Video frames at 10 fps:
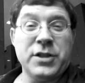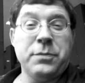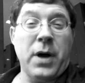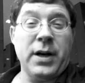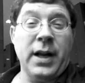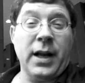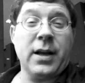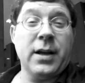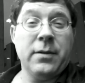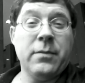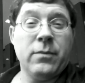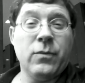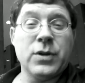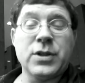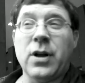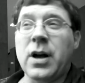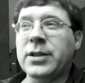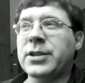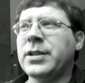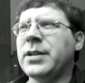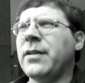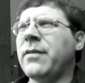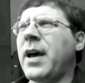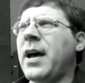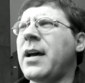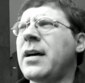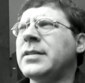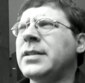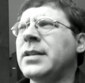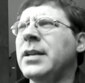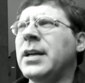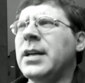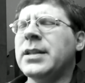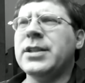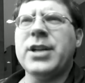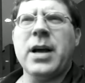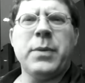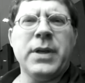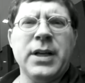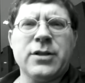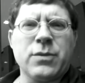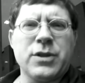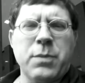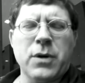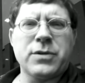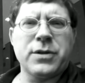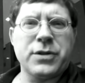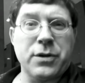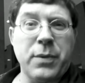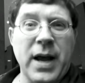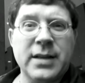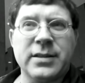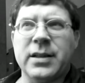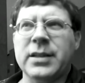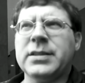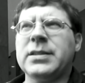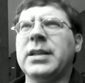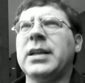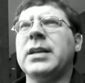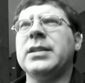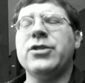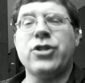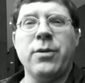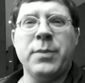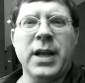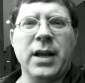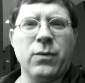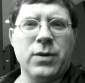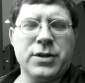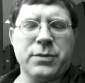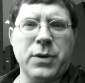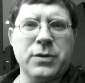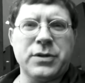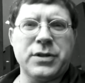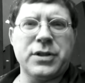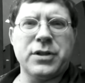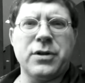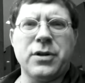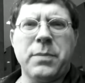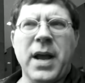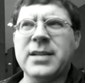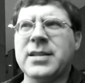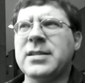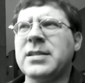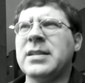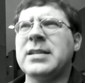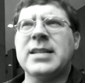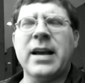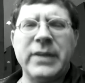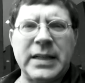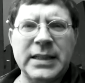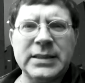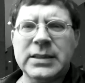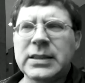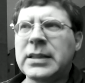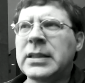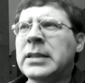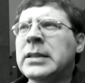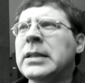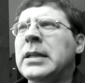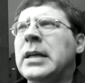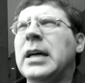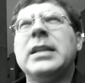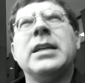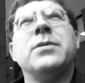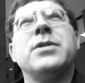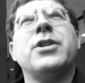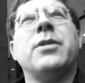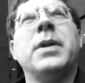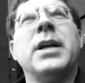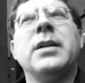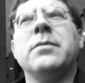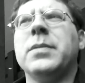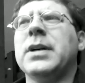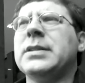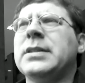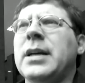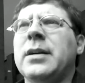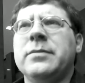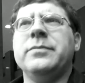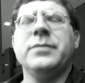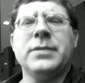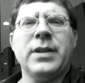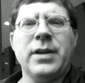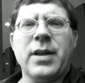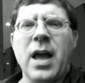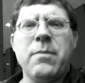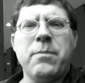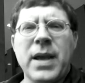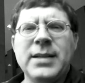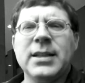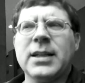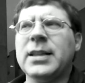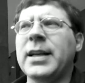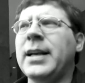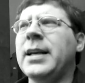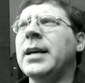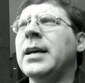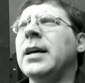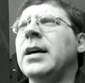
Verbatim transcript: once Sputnik was launched, that the Japanese were supposed to surpass us, that Germany was supposed to surpass us in the 70s. I think it was Germany, but um, basically,